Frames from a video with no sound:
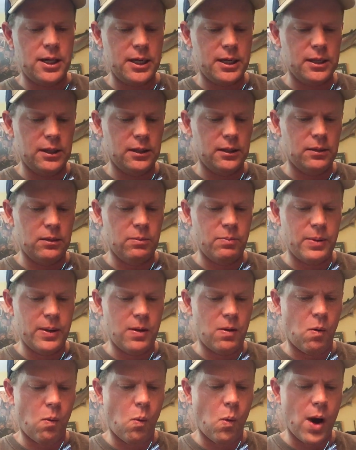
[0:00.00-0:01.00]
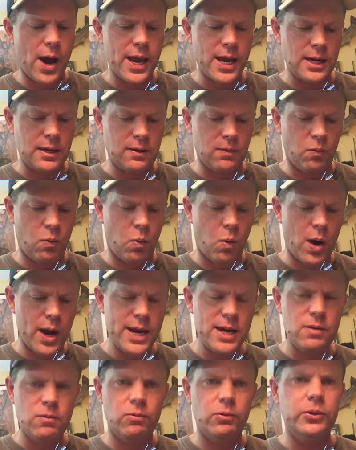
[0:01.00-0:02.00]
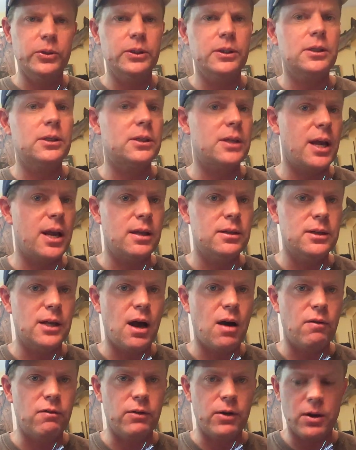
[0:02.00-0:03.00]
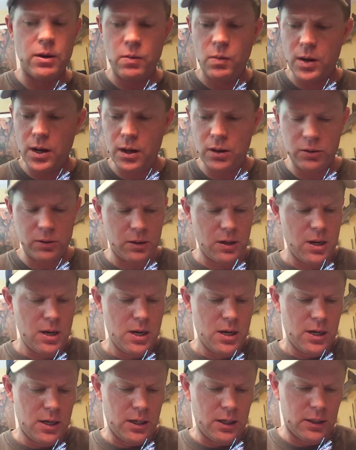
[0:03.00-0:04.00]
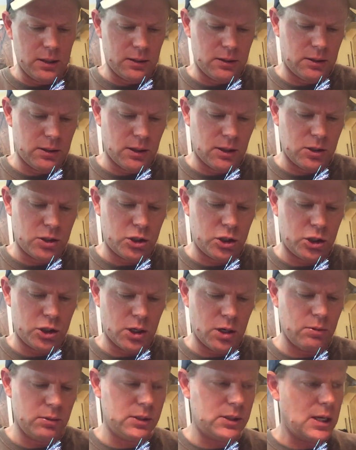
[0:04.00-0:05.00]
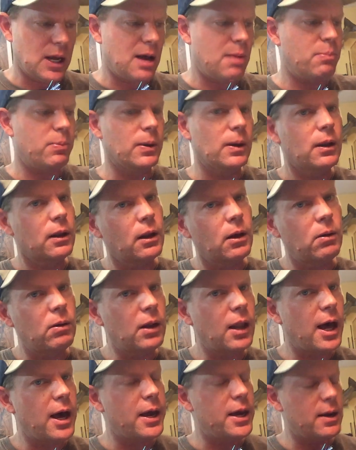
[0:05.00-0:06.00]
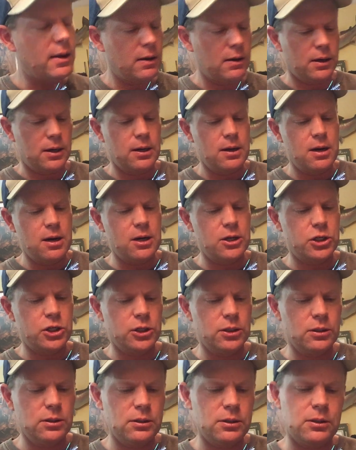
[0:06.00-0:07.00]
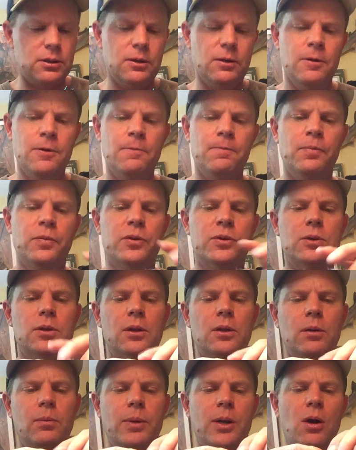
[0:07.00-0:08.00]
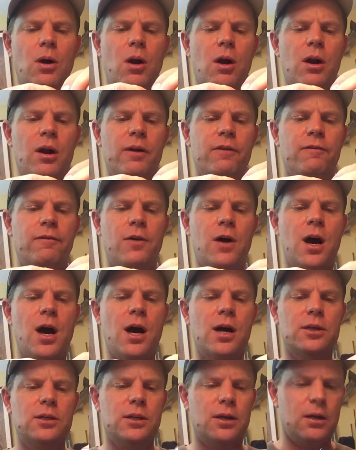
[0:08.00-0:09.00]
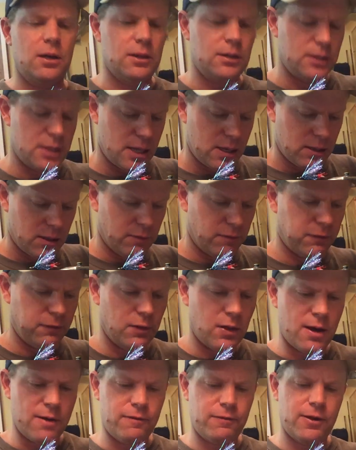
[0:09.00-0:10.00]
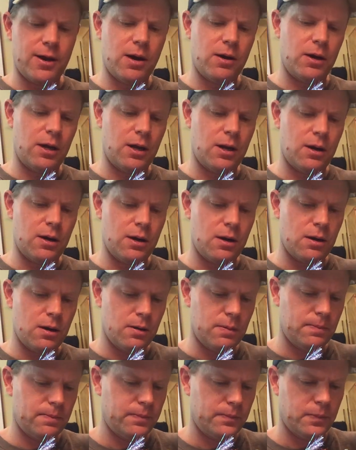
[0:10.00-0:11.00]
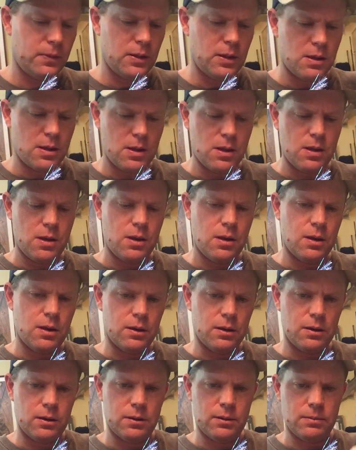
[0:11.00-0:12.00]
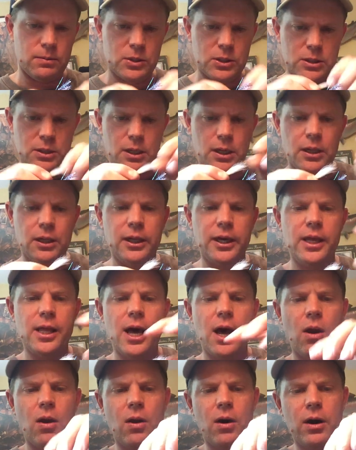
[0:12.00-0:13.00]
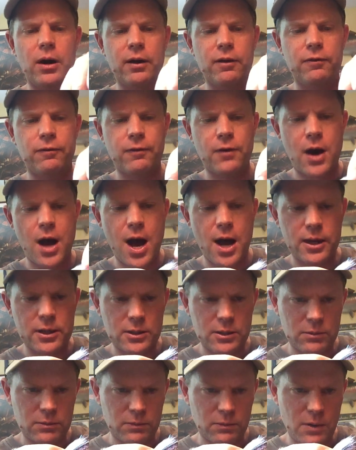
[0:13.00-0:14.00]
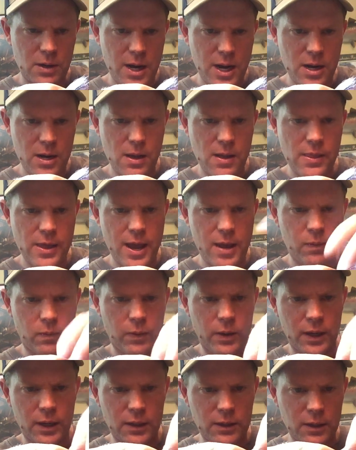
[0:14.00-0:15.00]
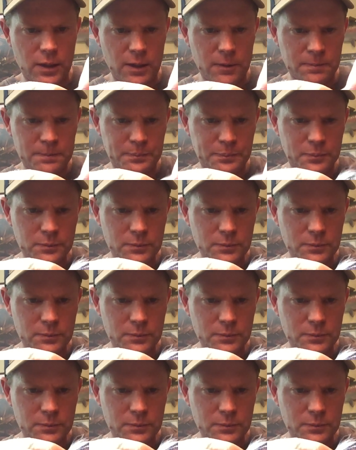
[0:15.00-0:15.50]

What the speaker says: a little bit of white. White really stands out very well. It shows up in low light conditions. So a little bit of Arctic fox, kind of take the fluff out here. And then I'm just going to lay that Arctic fox right on that wing there.